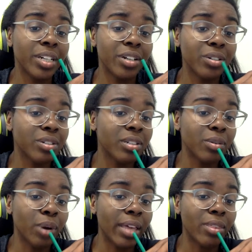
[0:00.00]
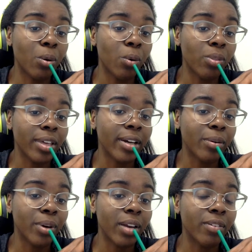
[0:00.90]
years to write the whole thing
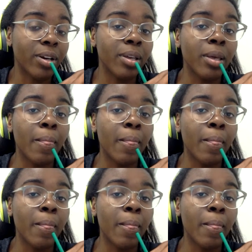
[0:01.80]
or whatever.